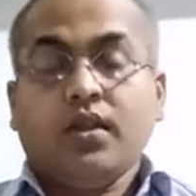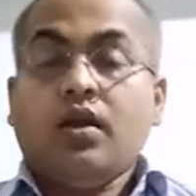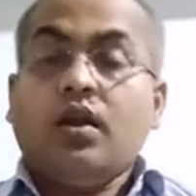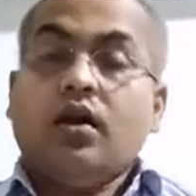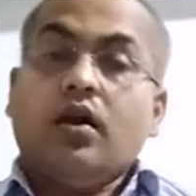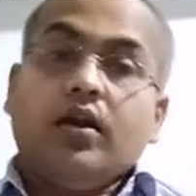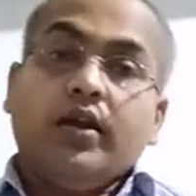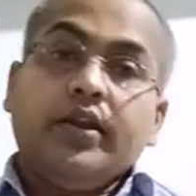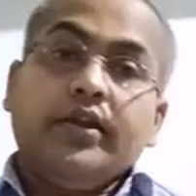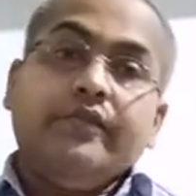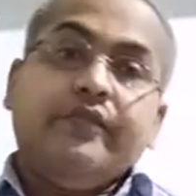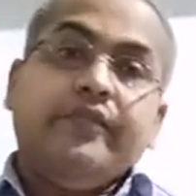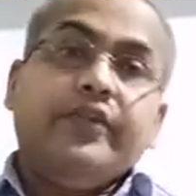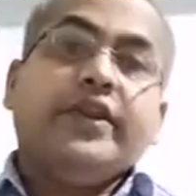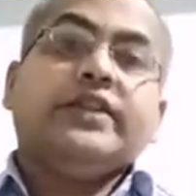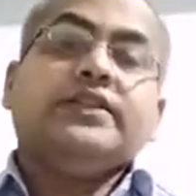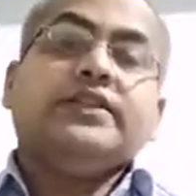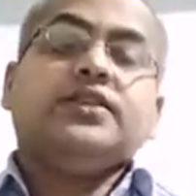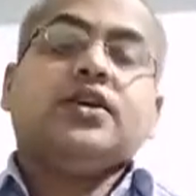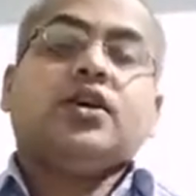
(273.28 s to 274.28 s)
Or if it
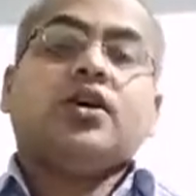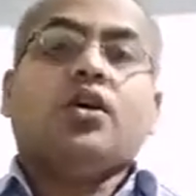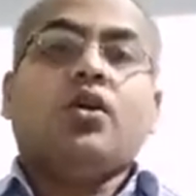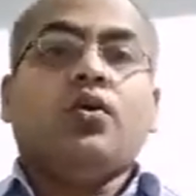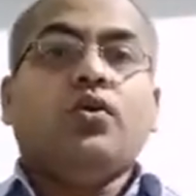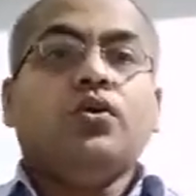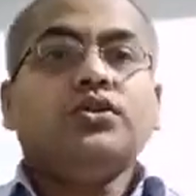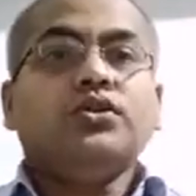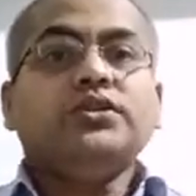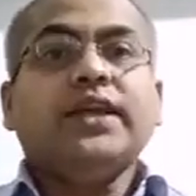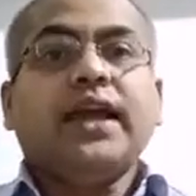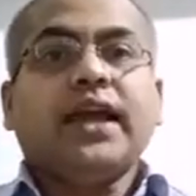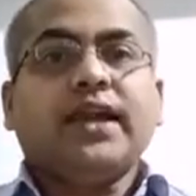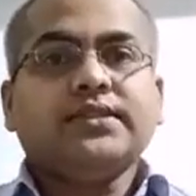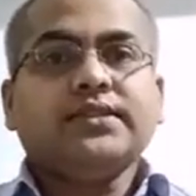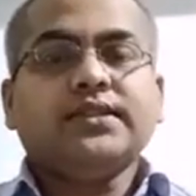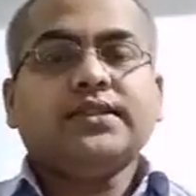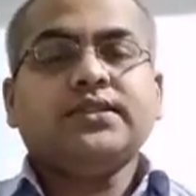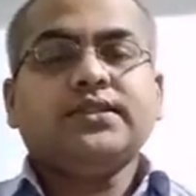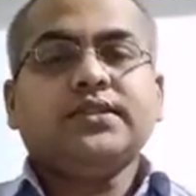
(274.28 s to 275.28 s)
is a closed
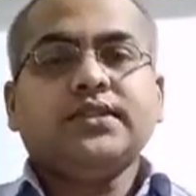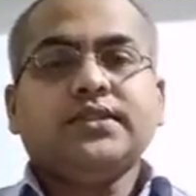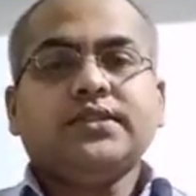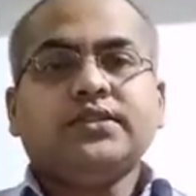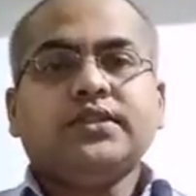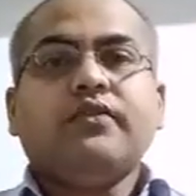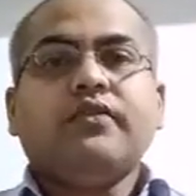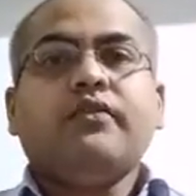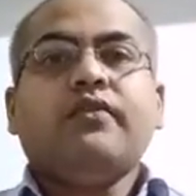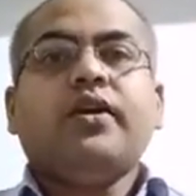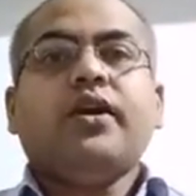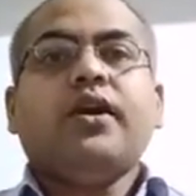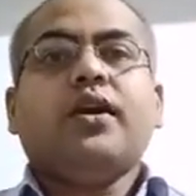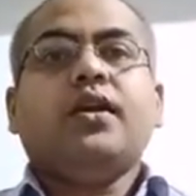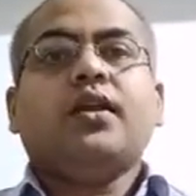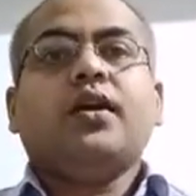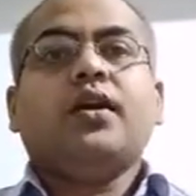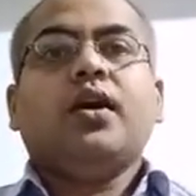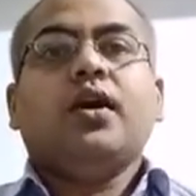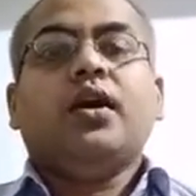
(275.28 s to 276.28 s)
access system
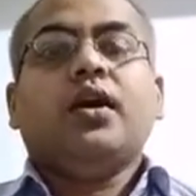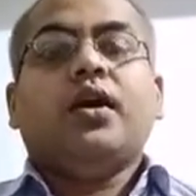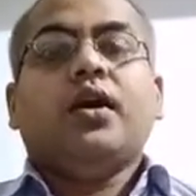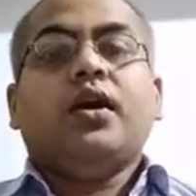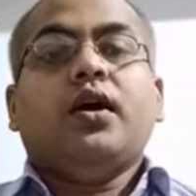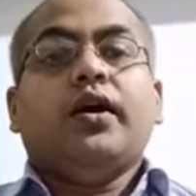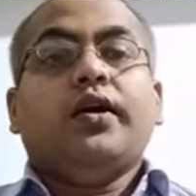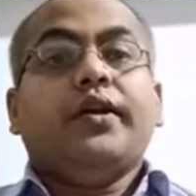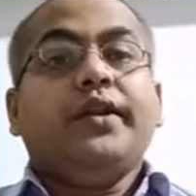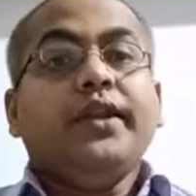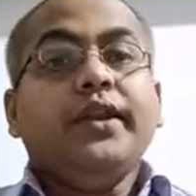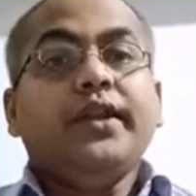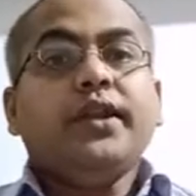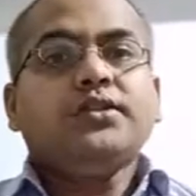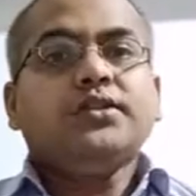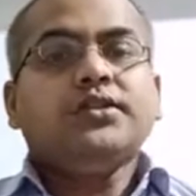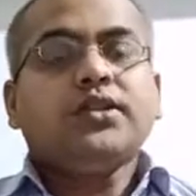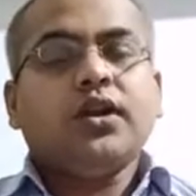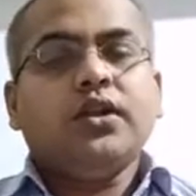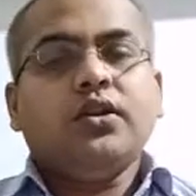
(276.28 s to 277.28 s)
where
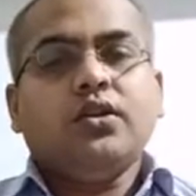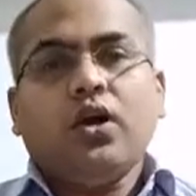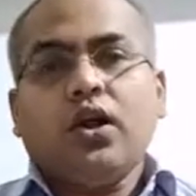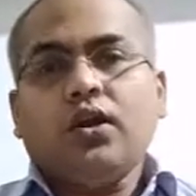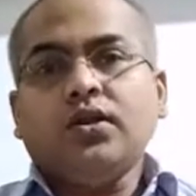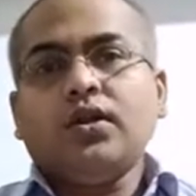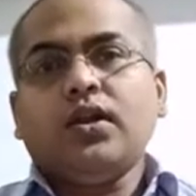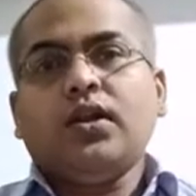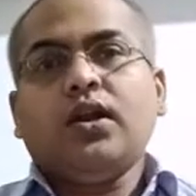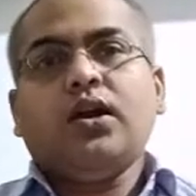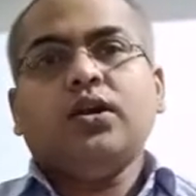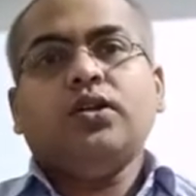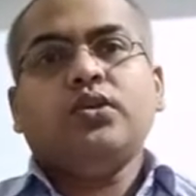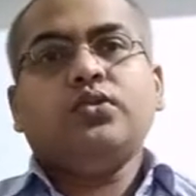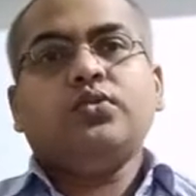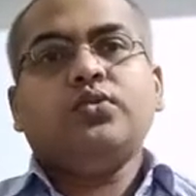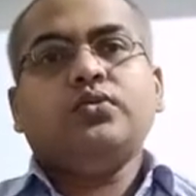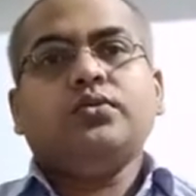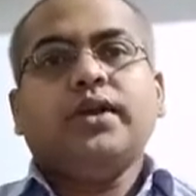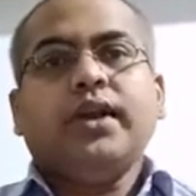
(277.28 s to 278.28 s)
readers are not allowed
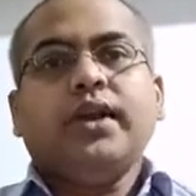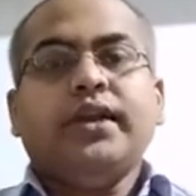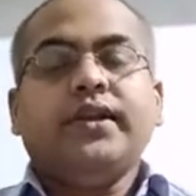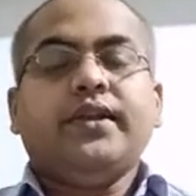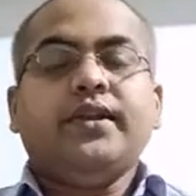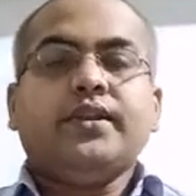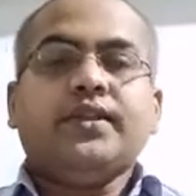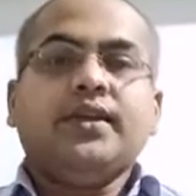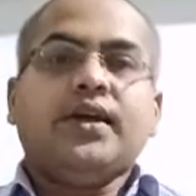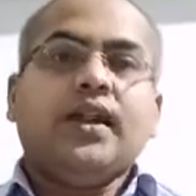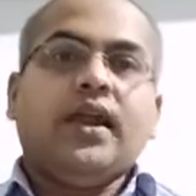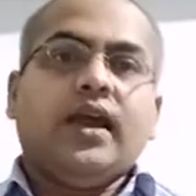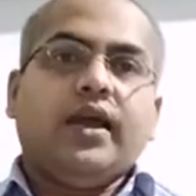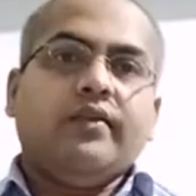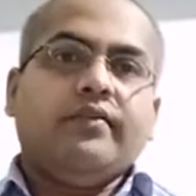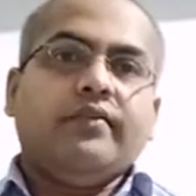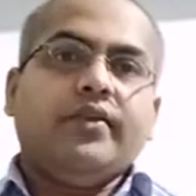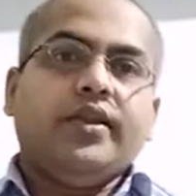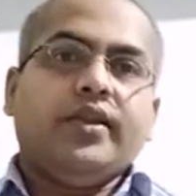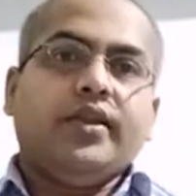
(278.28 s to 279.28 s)
to enter the
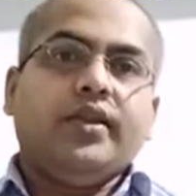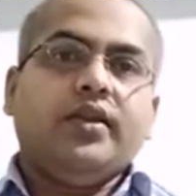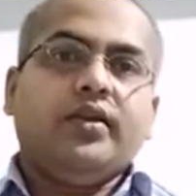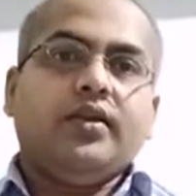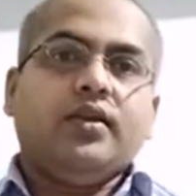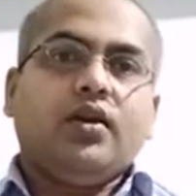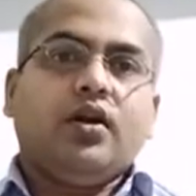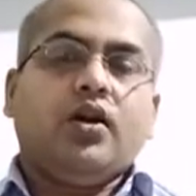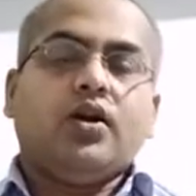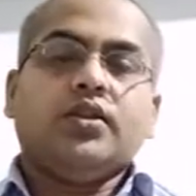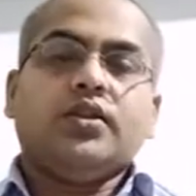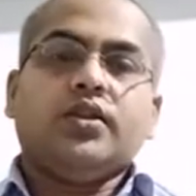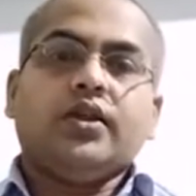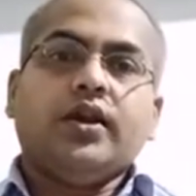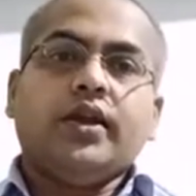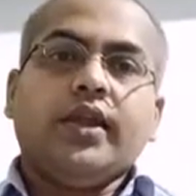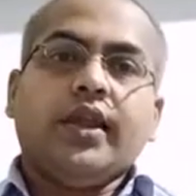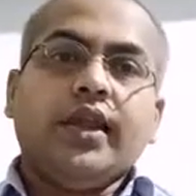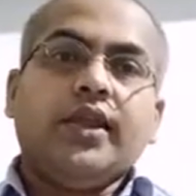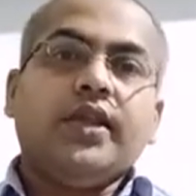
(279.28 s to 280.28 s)
library or
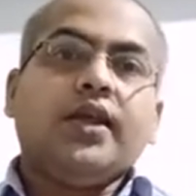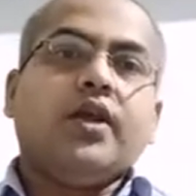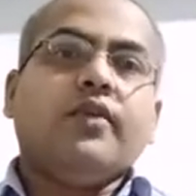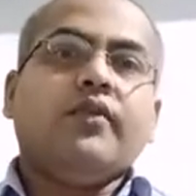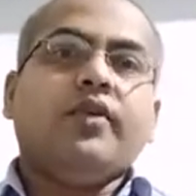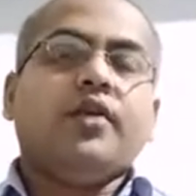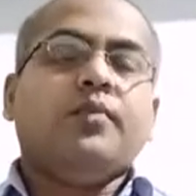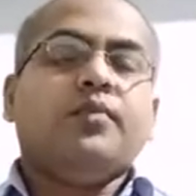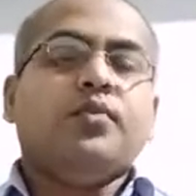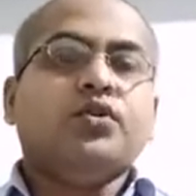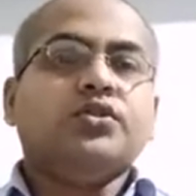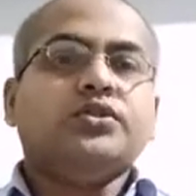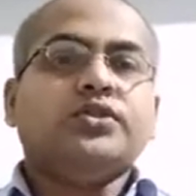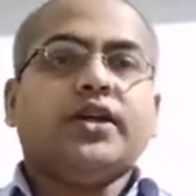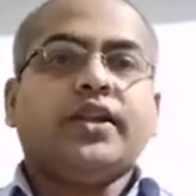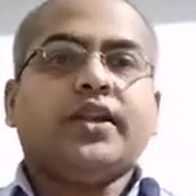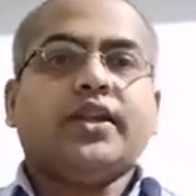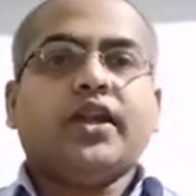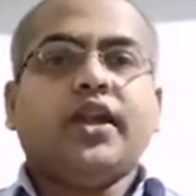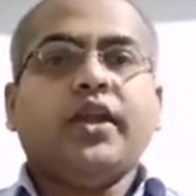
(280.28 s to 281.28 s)
the area where books
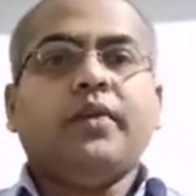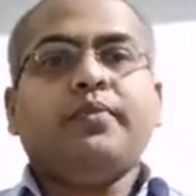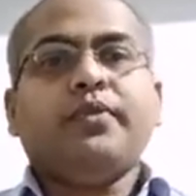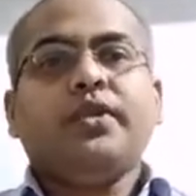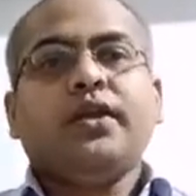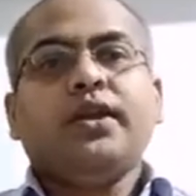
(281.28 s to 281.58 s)
are kept,